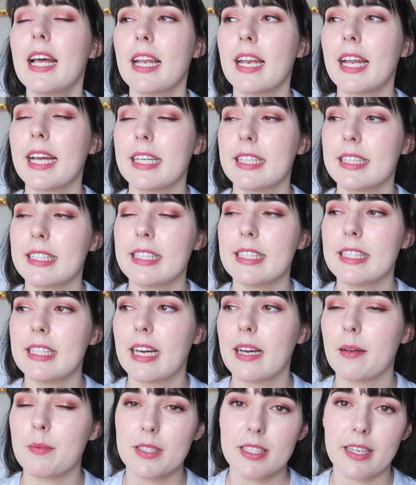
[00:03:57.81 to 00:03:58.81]
like the
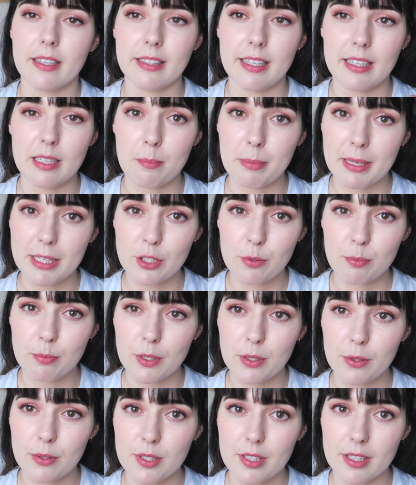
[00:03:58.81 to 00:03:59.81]
Stylelander Beach
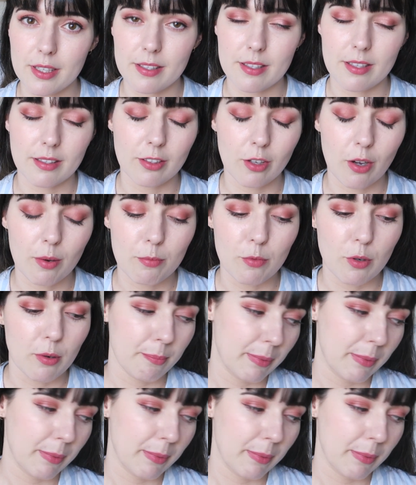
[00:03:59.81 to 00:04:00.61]
Muse is a lot more